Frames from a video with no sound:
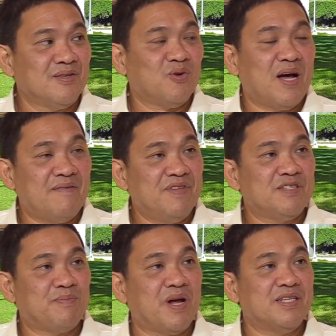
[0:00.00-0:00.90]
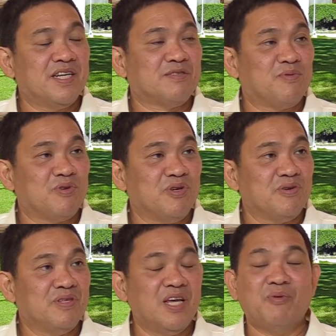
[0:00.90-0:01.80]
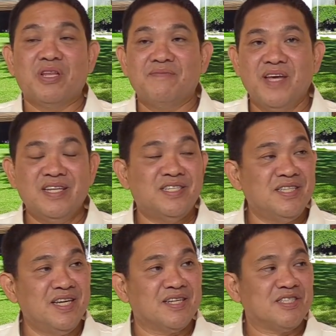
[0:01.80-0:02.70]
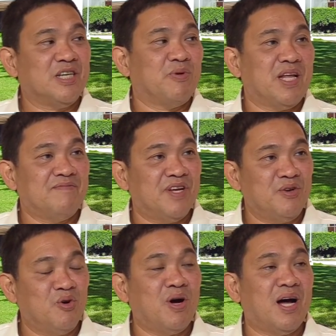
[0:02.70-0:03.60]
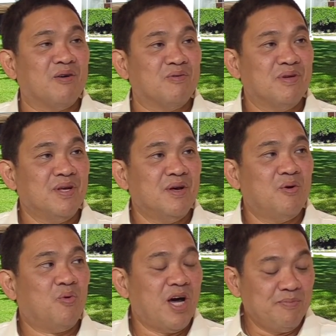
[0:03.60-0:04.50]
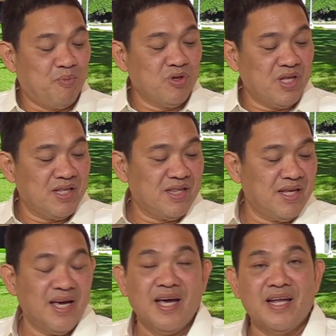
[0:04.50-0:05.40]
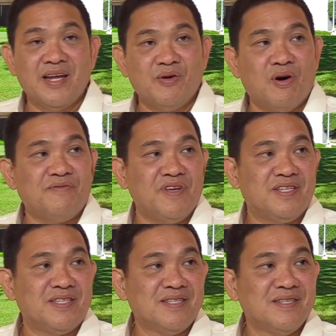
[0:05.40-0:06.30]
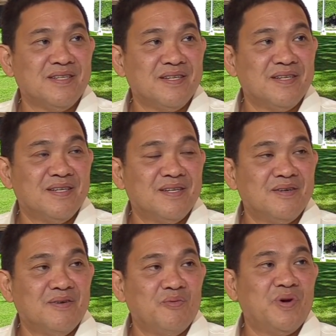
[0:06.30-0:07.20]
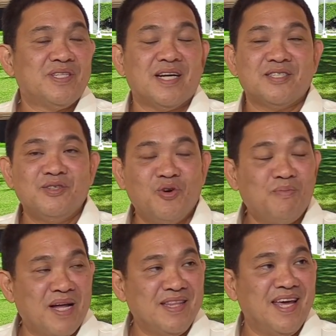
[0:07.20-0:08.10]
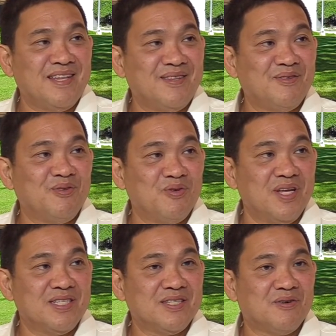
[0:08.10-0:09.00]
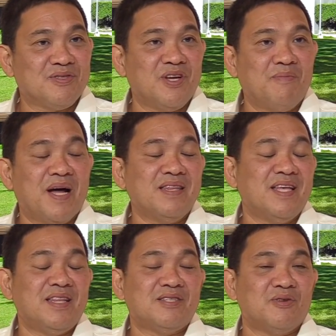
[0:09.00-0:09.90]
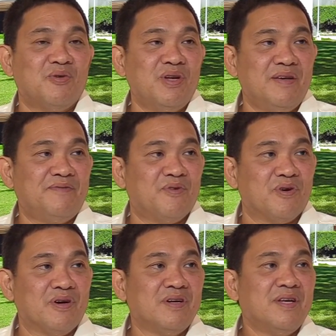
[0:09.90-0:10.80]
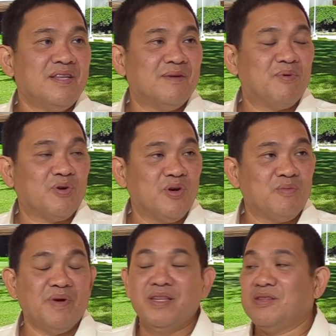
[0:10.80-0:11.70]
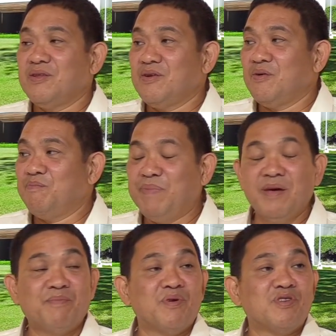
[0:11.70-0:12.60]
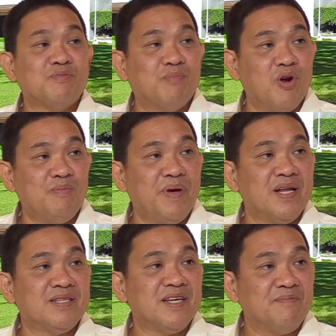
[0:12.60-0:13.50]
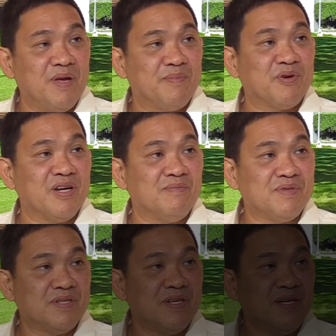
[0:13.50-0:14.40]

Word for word: to have these projects procured? They would have the engineers, they would have the know-how. Why put it in an office which has no mandate to do this because their mandate is only for the procurement of papers, ball pens, and paper clips.